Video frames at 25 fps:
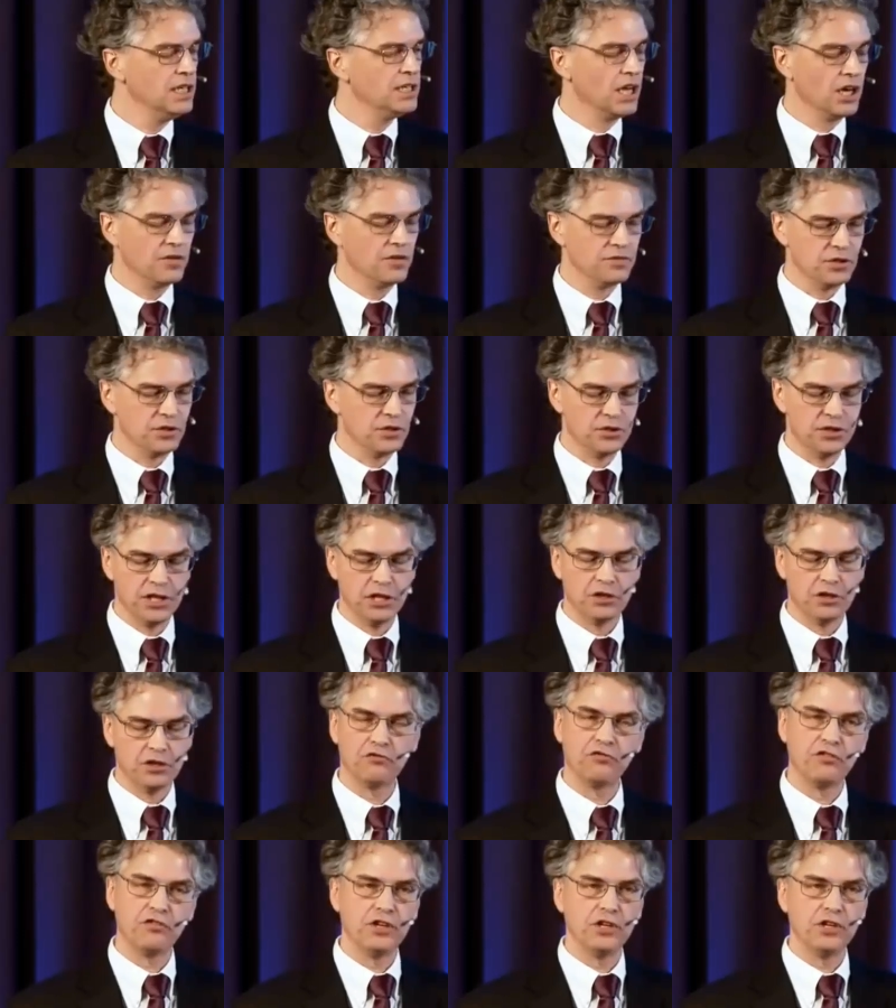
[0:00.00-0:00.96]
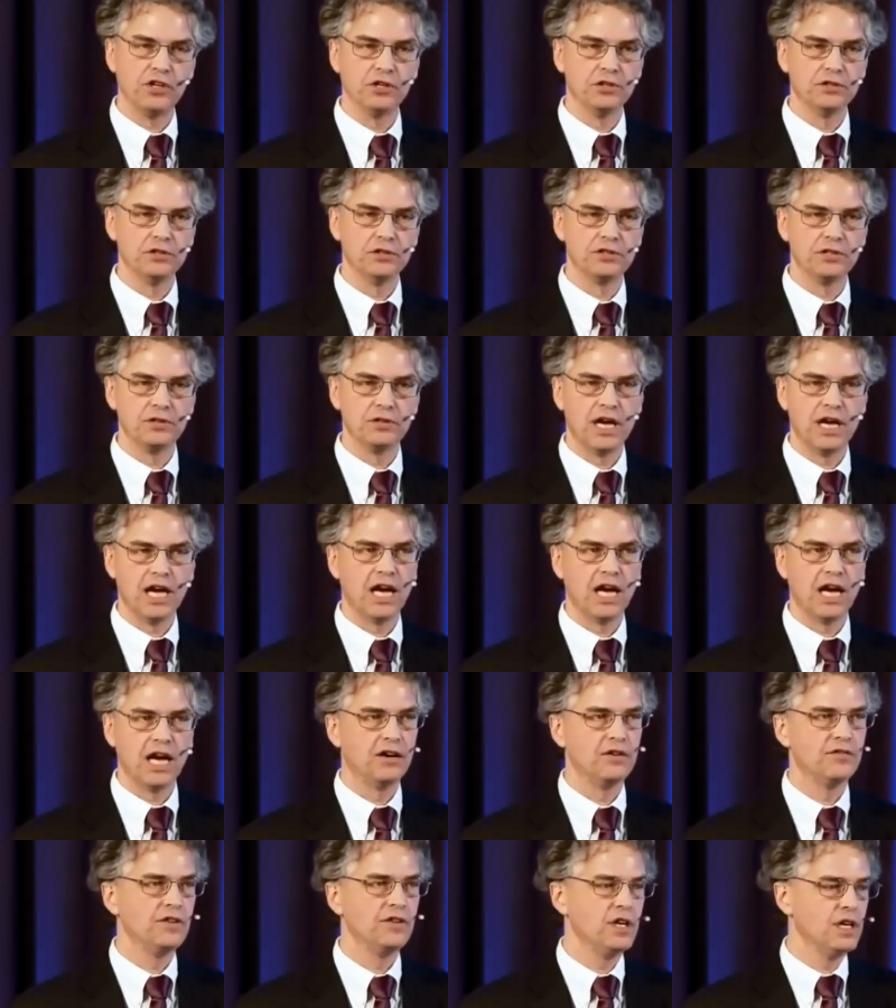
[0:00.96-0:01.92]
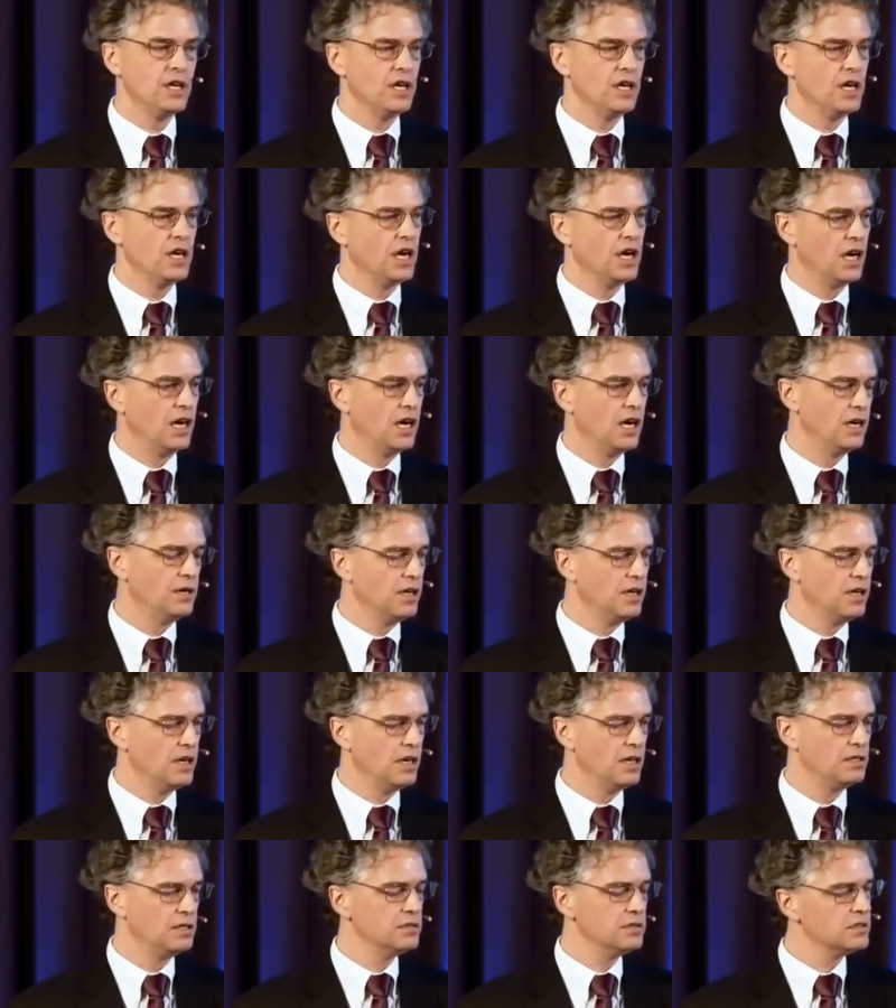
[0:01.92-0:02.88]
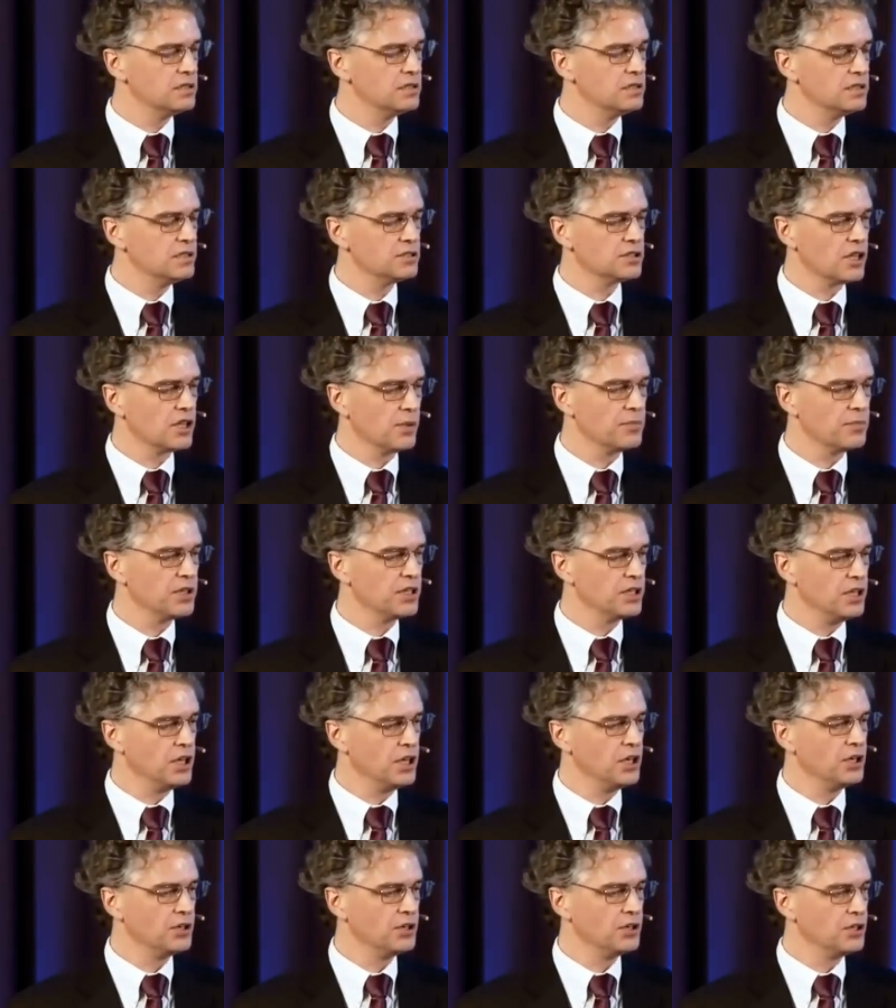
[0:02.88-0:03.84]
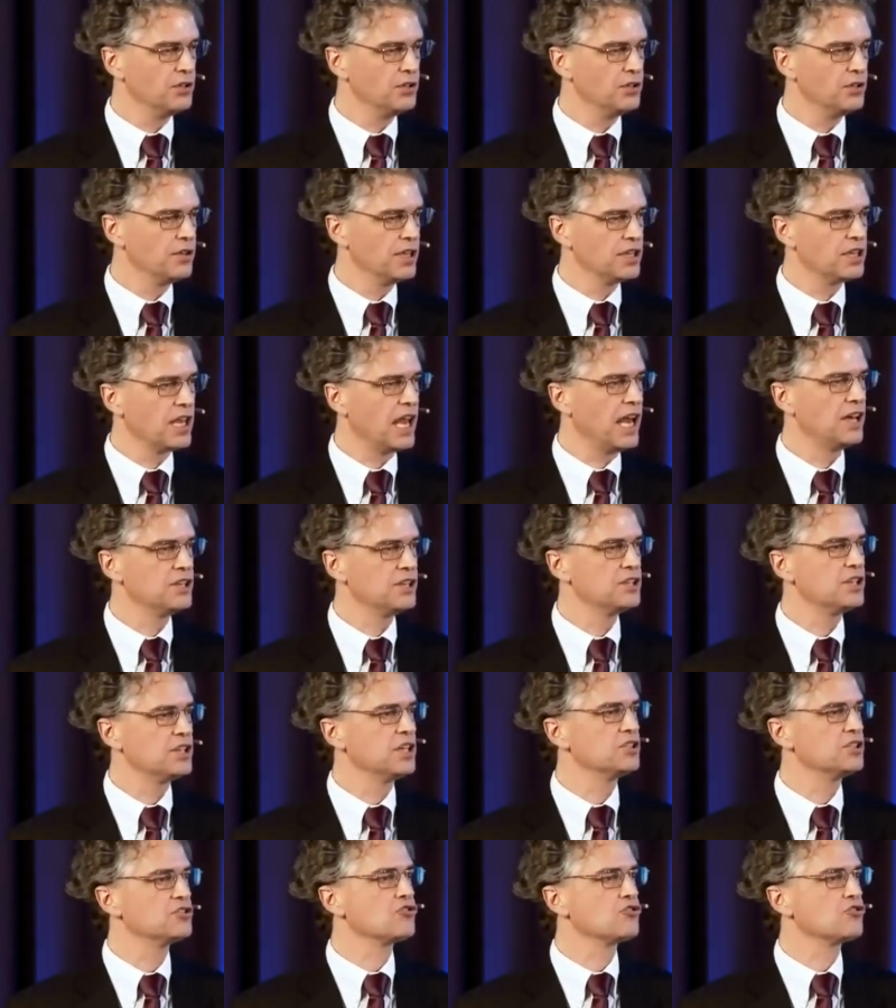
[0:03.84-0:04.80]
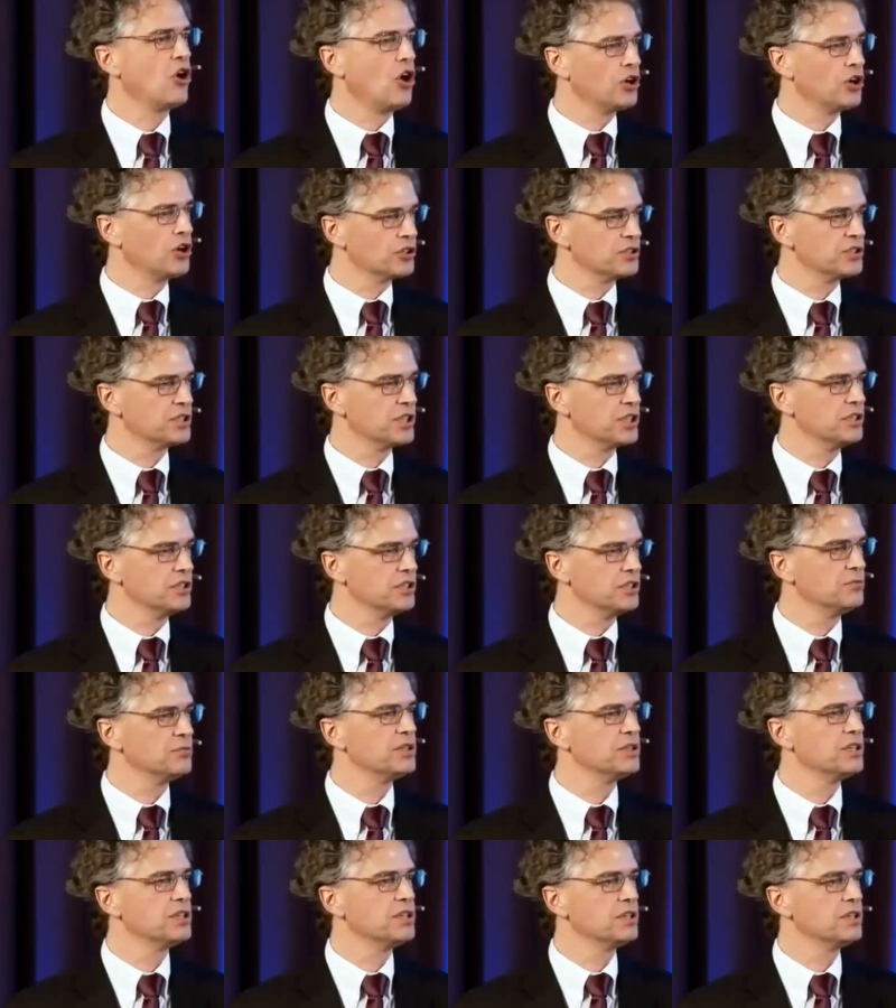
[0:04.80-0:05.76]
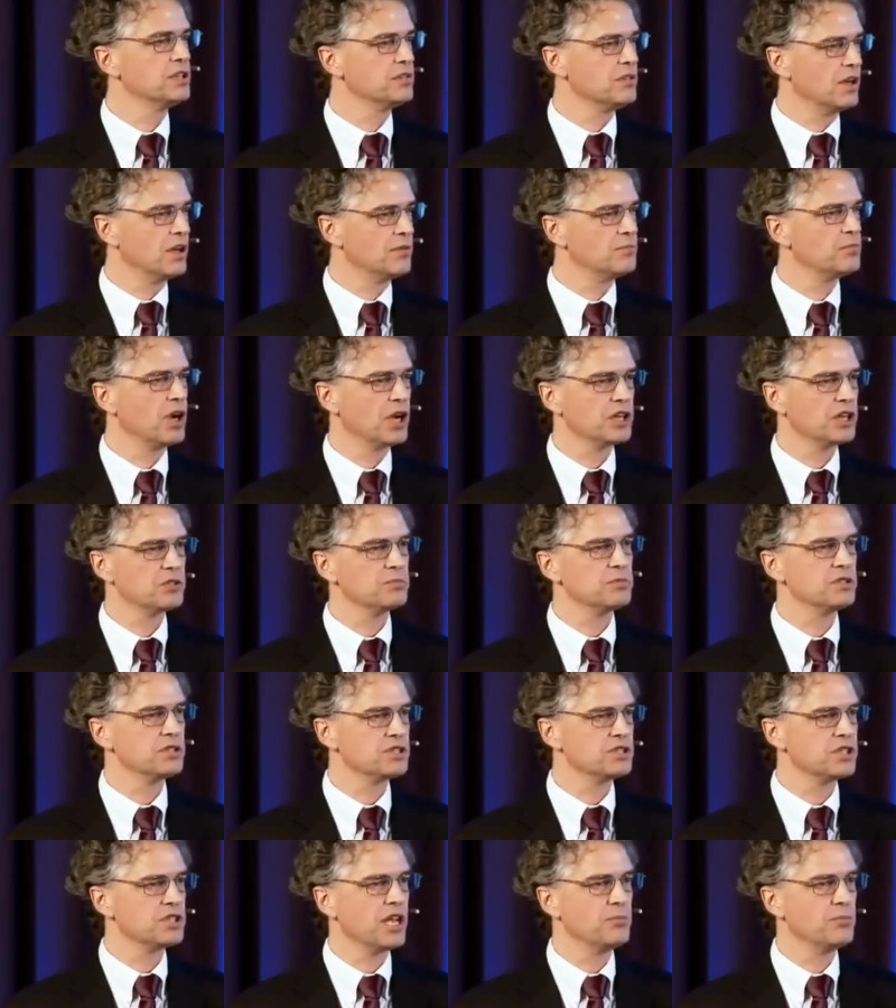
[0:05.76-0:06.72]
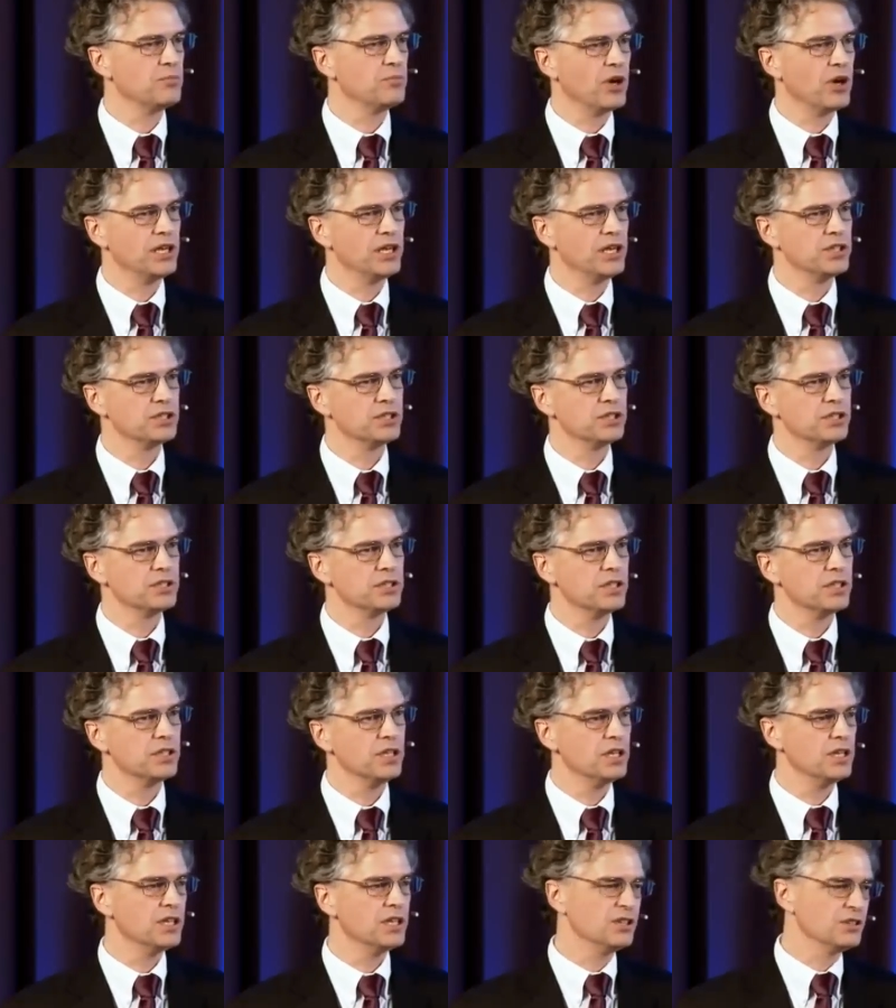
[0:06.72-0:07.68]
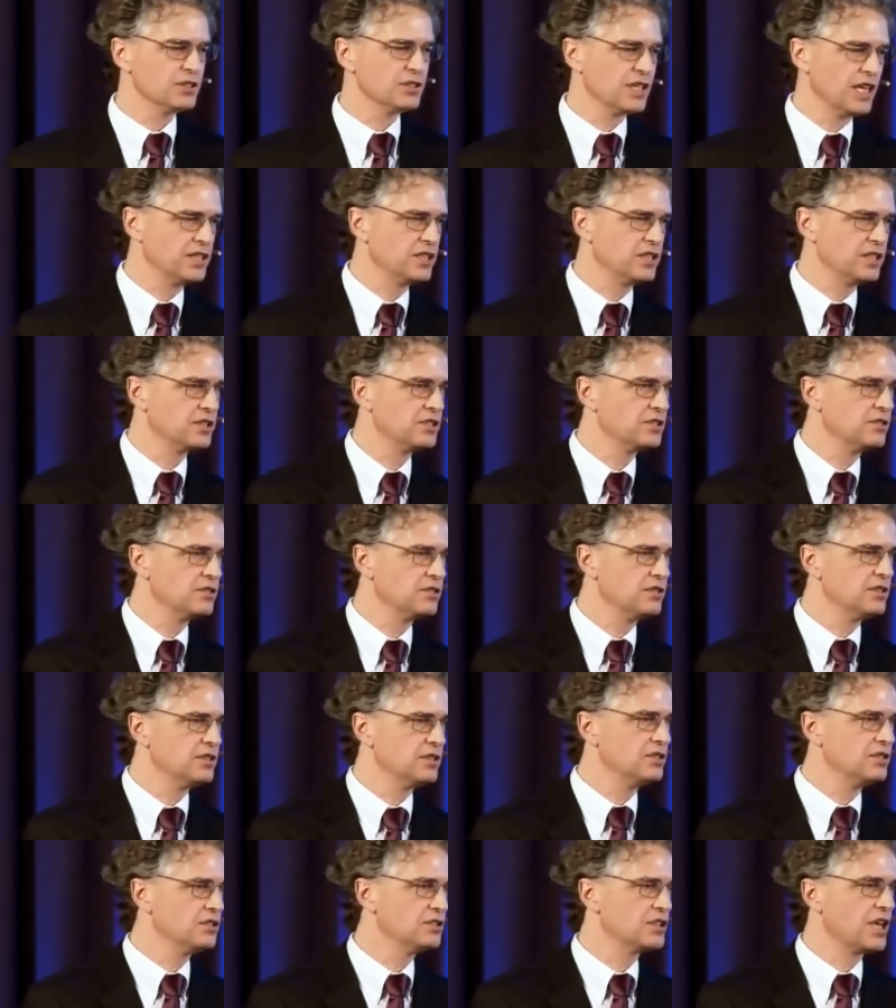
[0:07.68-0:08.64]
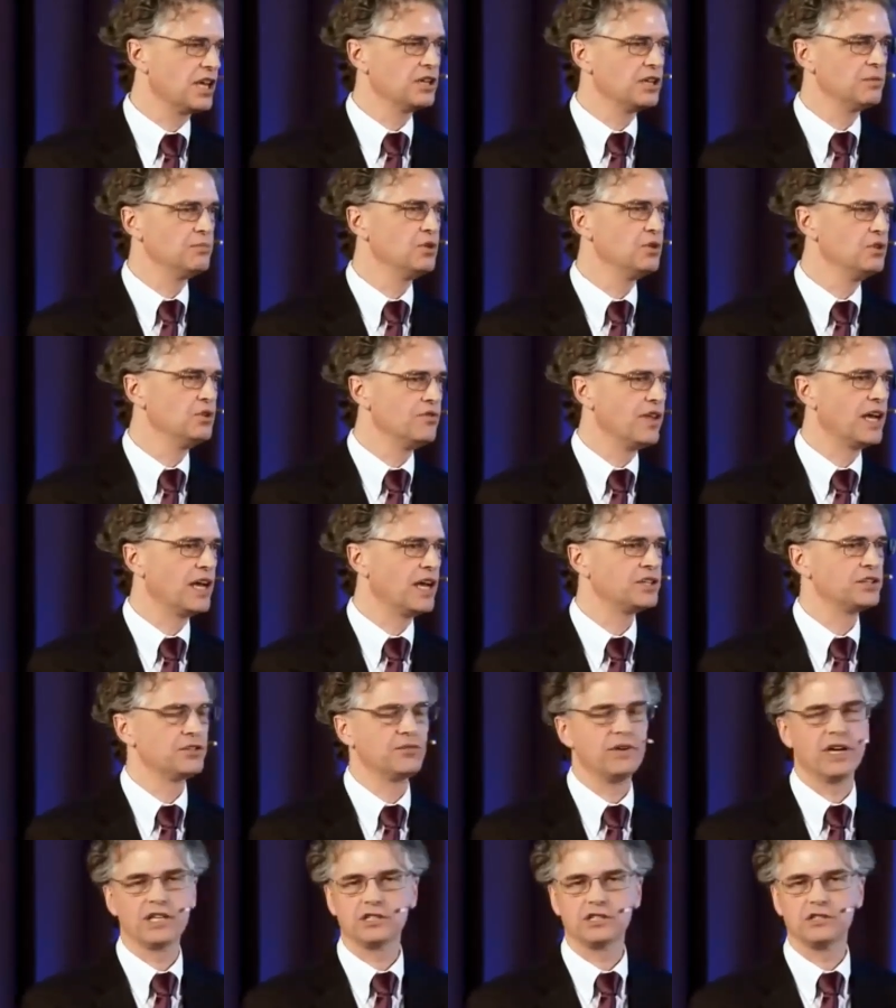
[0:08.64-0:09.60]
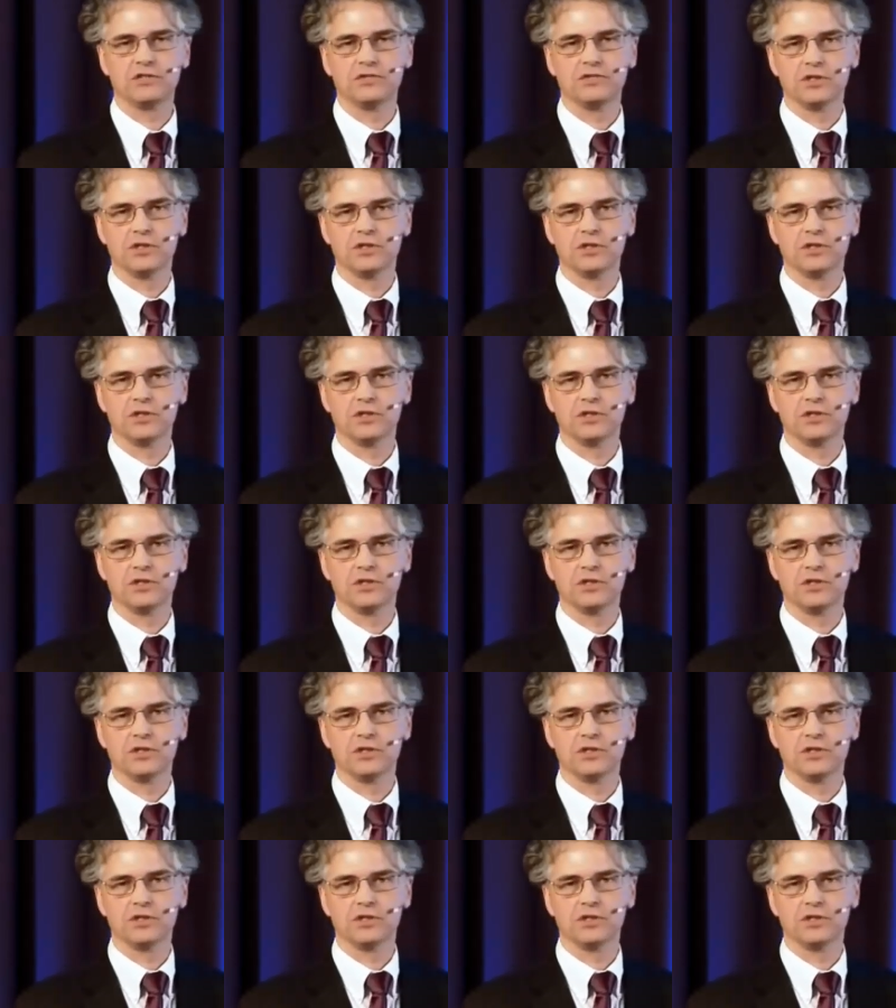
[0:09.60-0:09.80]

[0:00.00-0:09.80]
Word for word: Now, if you're near field, you have uh, something near you that has a stronger signal within the, approximately the same ranges, you'll tend to, you'll tend to move that direction